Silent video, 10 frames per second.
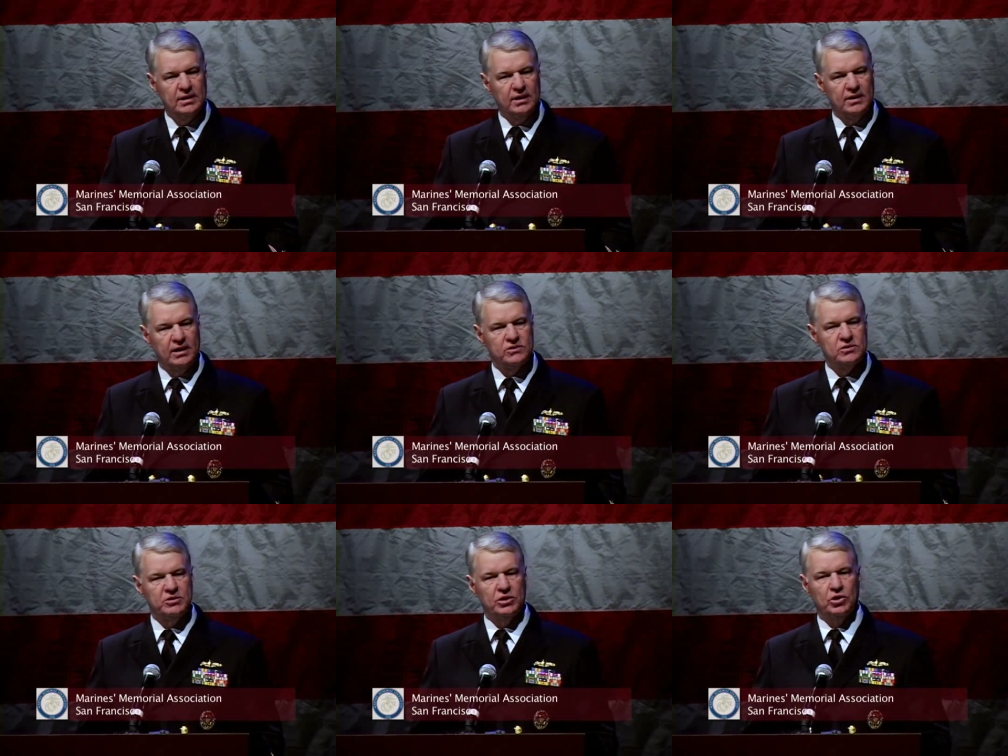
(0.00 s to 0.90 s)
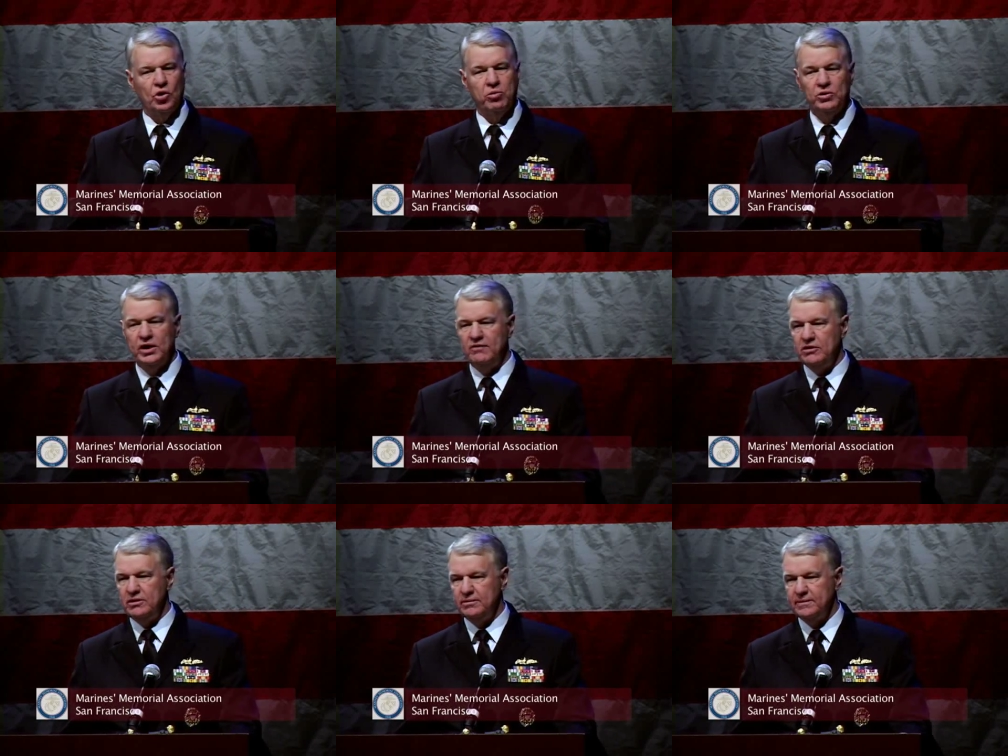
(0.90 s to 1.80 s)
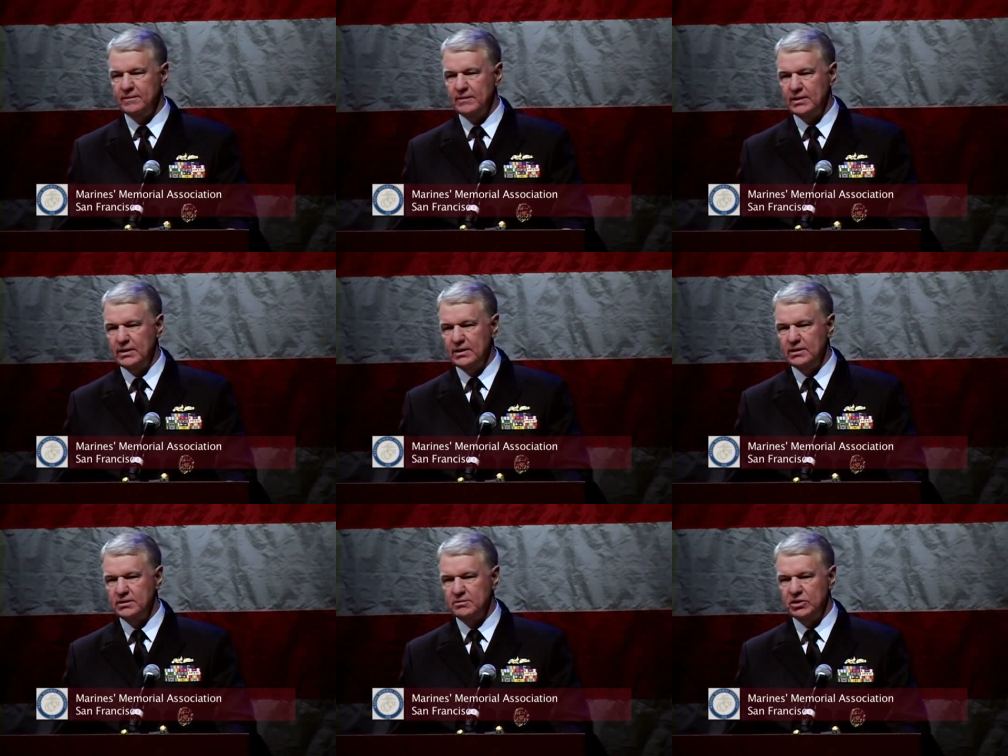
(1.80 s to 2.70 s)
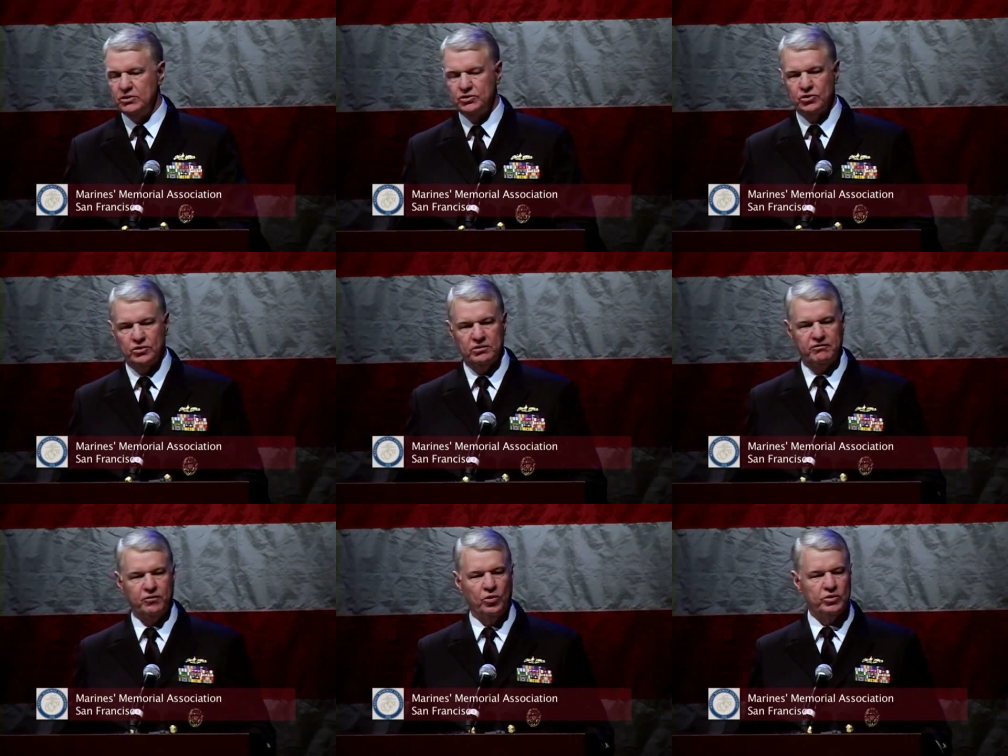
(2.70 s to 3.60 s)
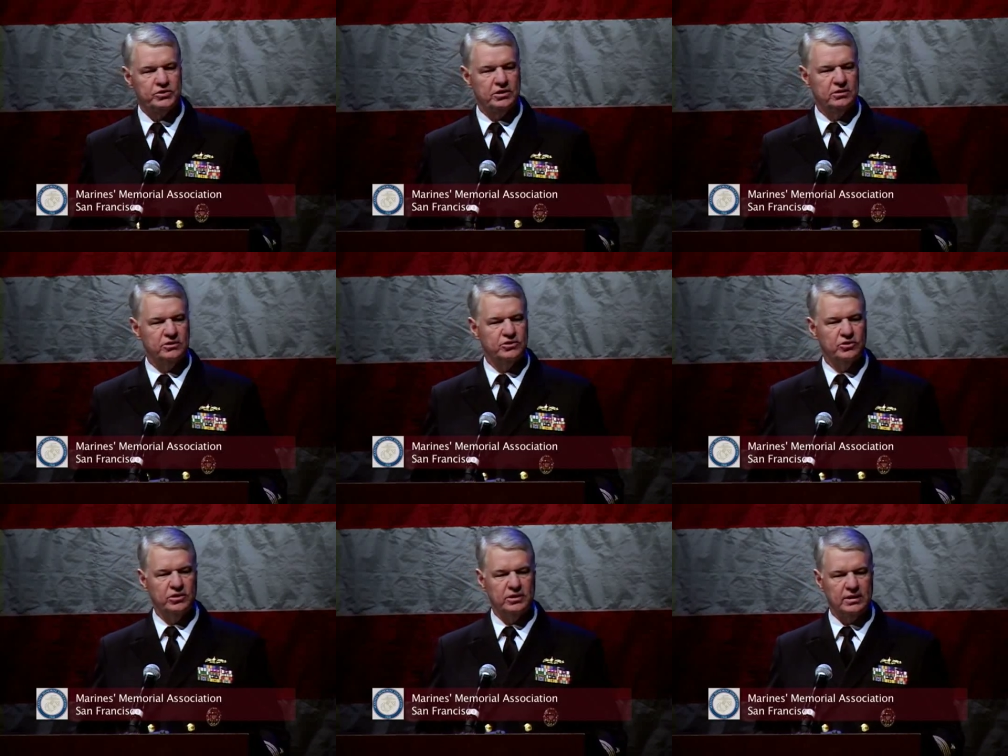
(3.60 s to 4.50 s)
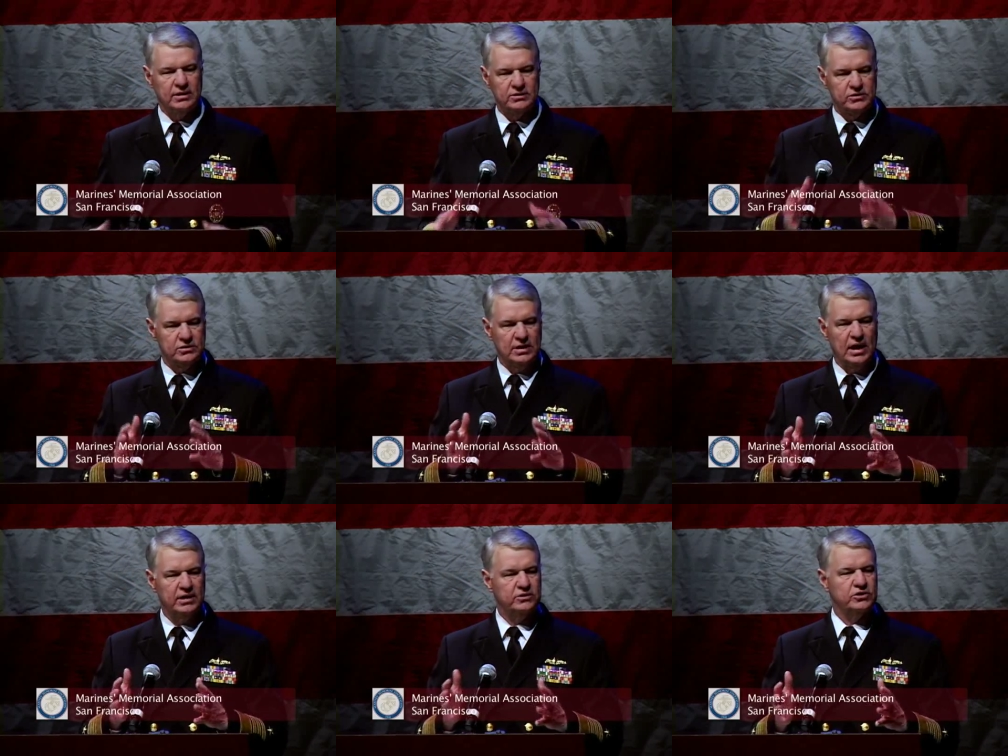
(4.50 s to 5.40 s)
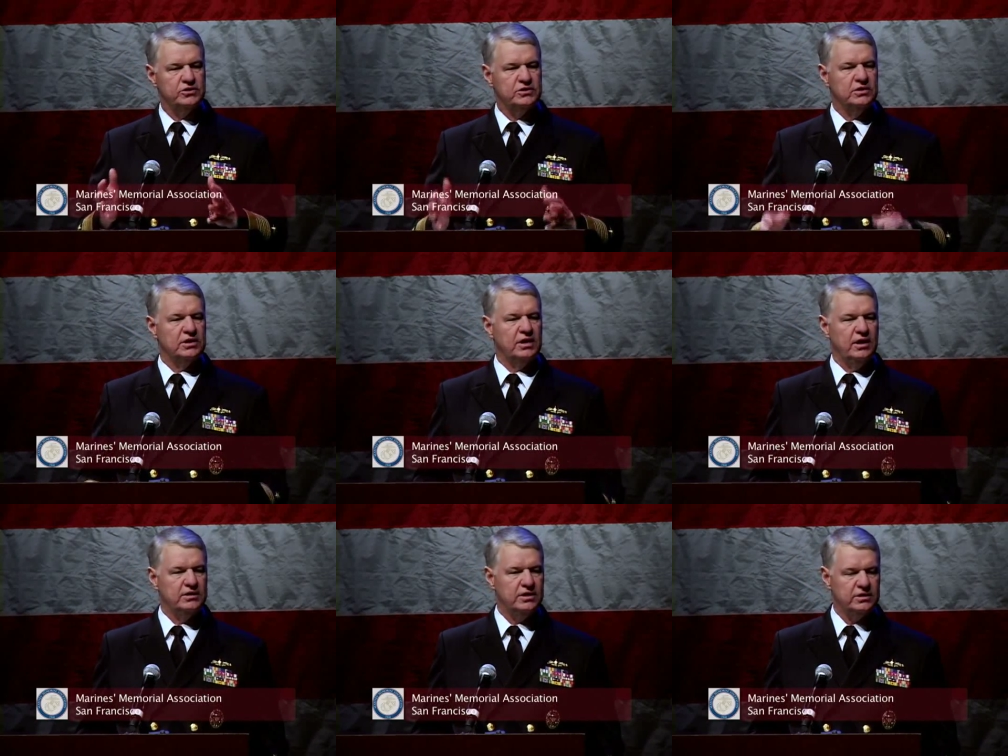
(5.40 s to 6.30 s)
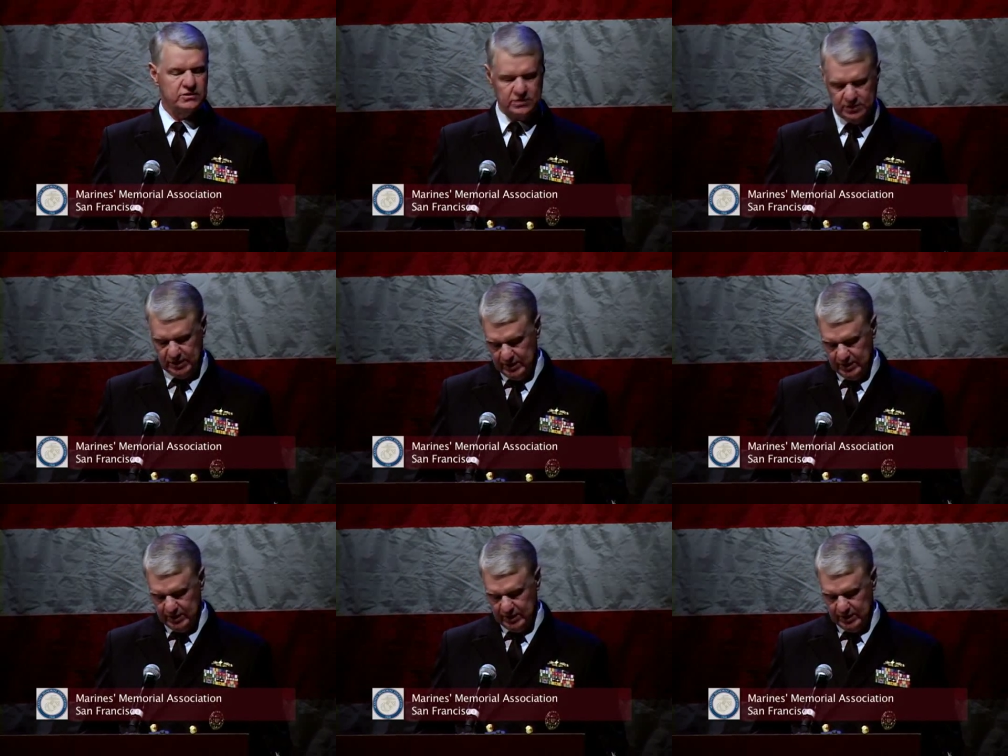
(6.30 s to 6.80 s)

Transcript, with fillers: And that is to be a global Navy, to be a deterrent force, and deterrence not just in the context